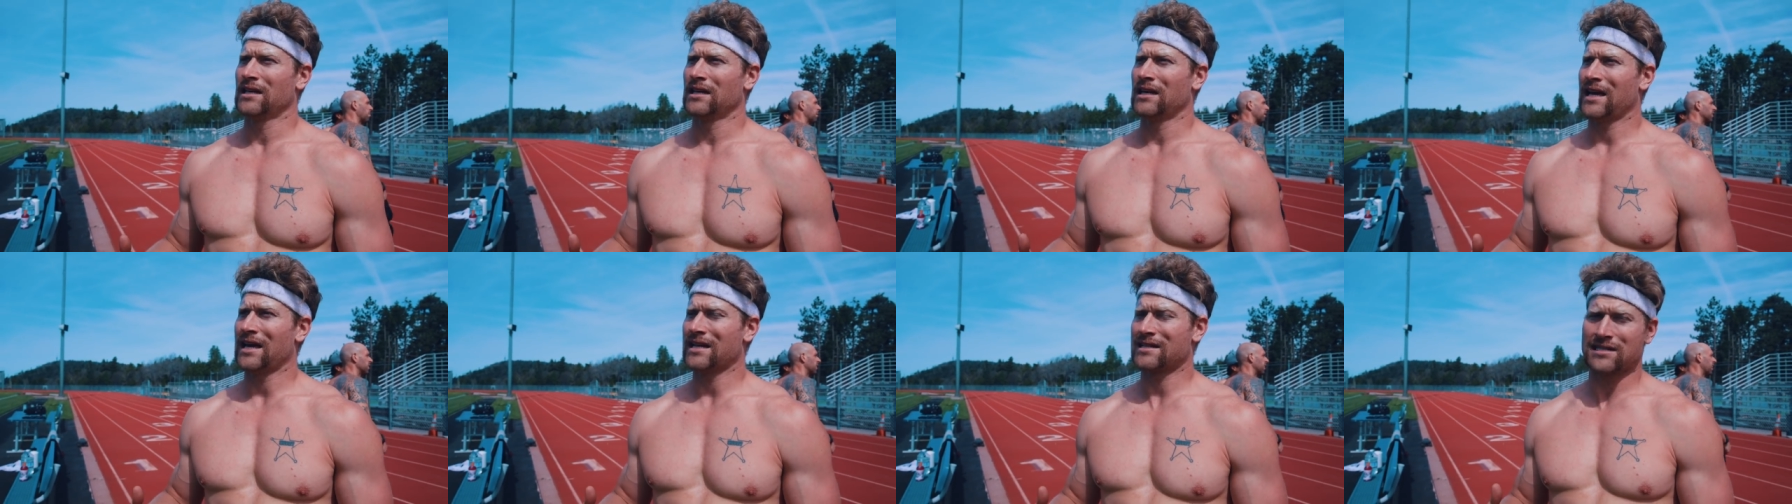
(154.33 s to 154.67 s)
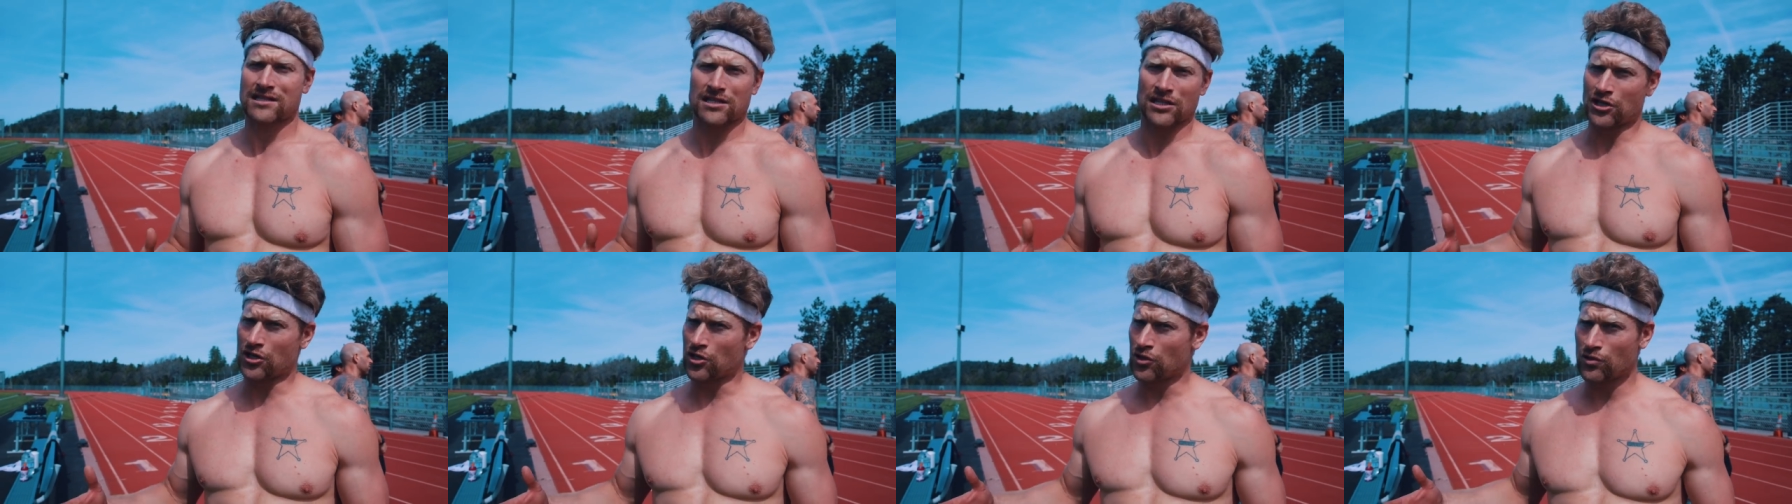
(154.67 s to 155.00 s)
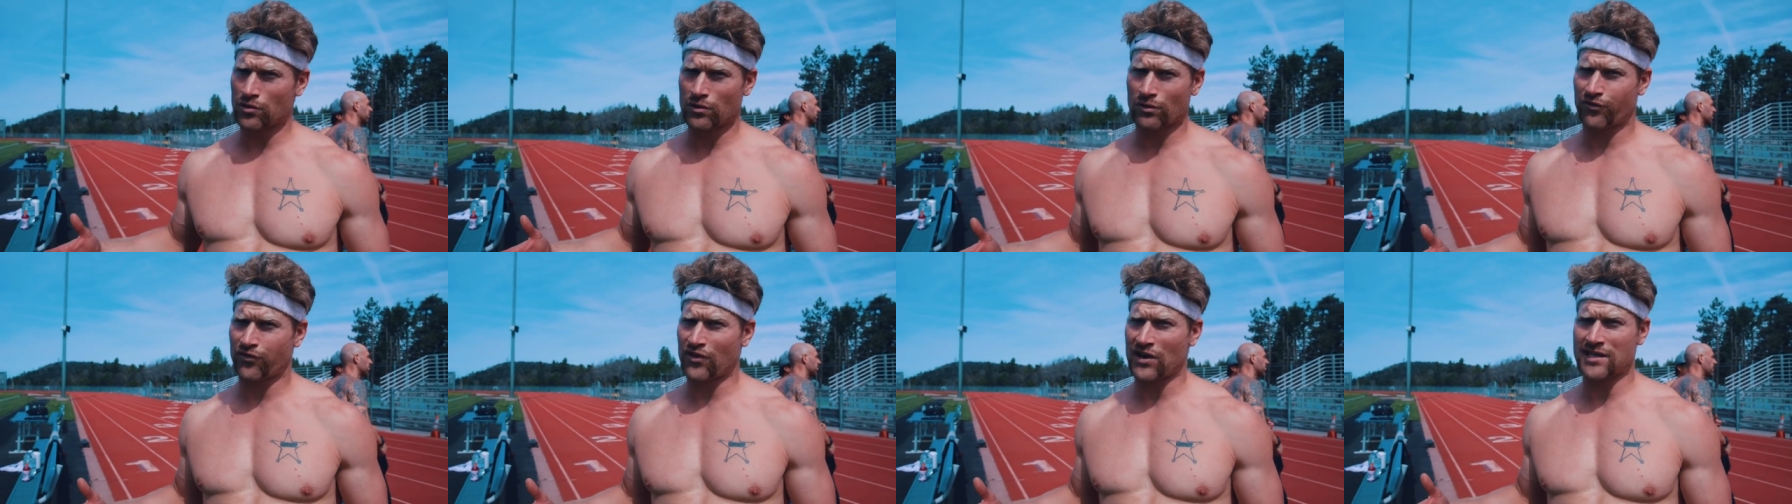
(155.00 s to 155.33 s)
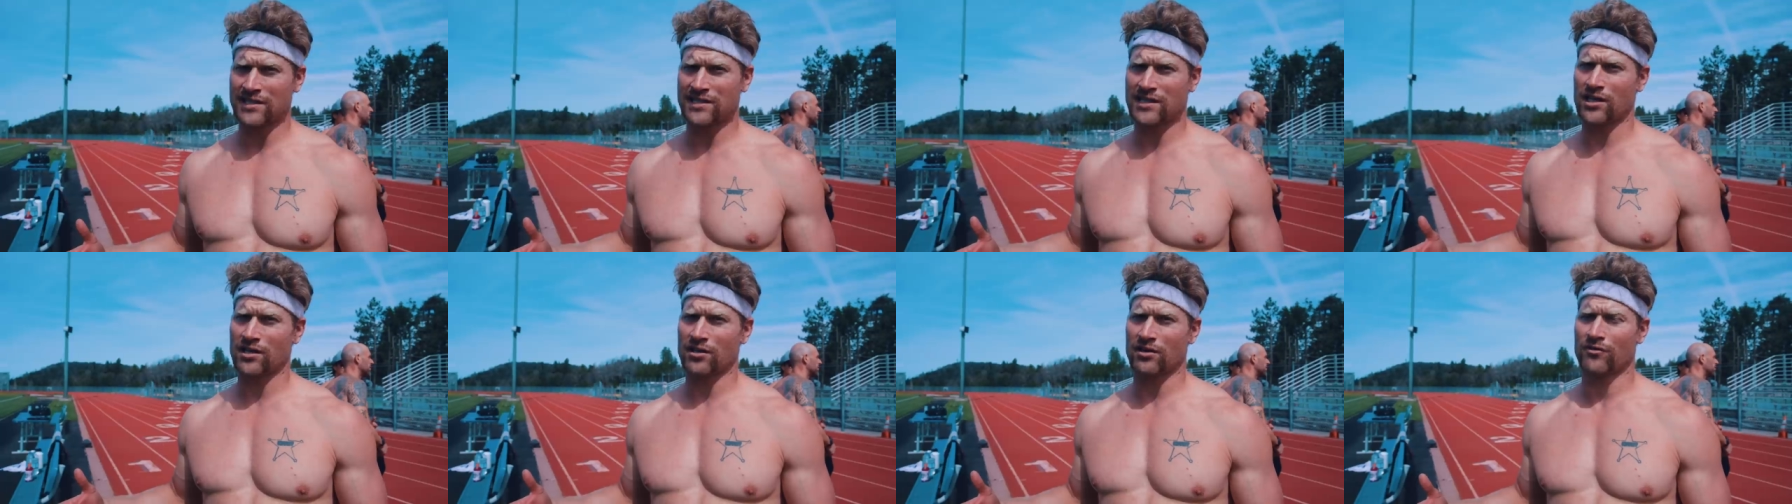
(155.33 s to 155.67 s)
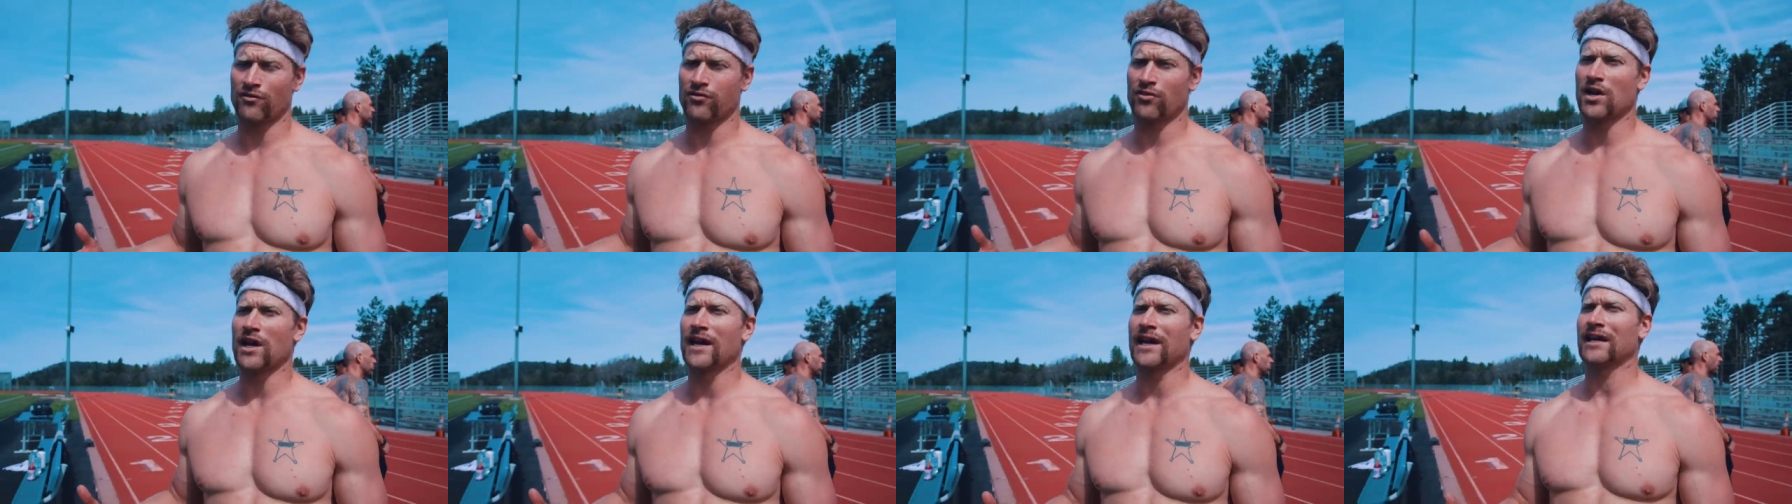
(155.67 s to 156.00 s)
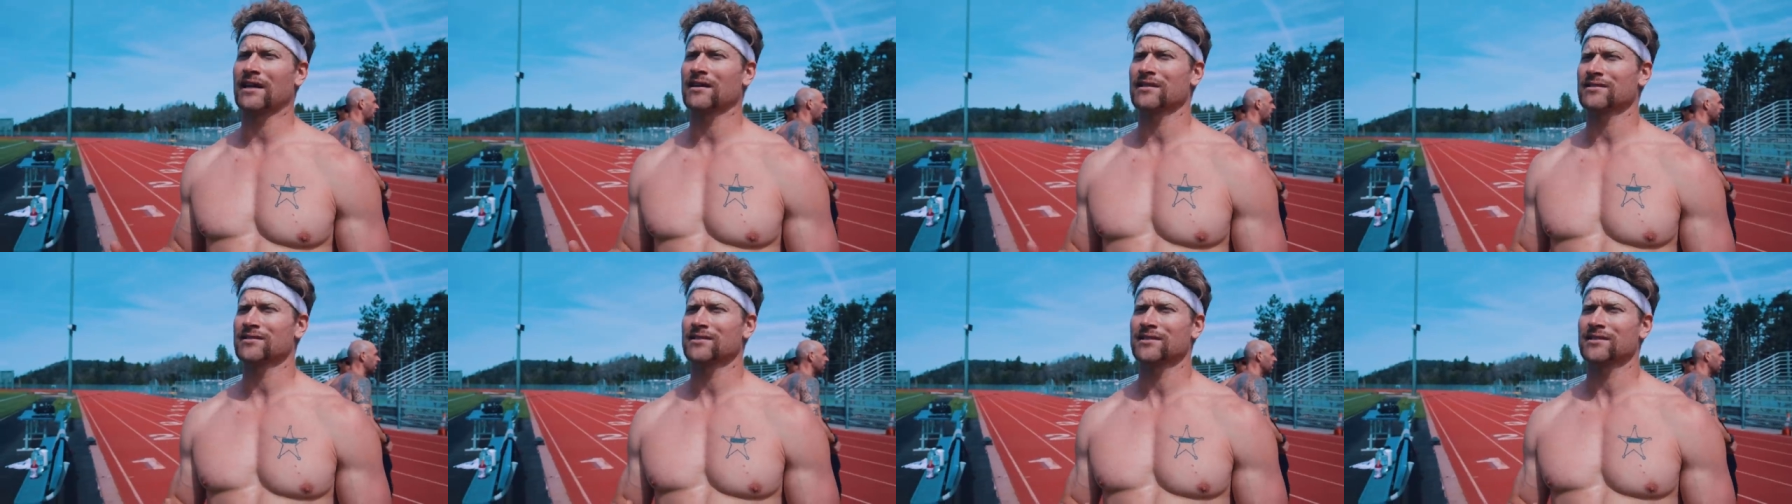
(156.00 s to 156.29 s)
It's the new frontier of running.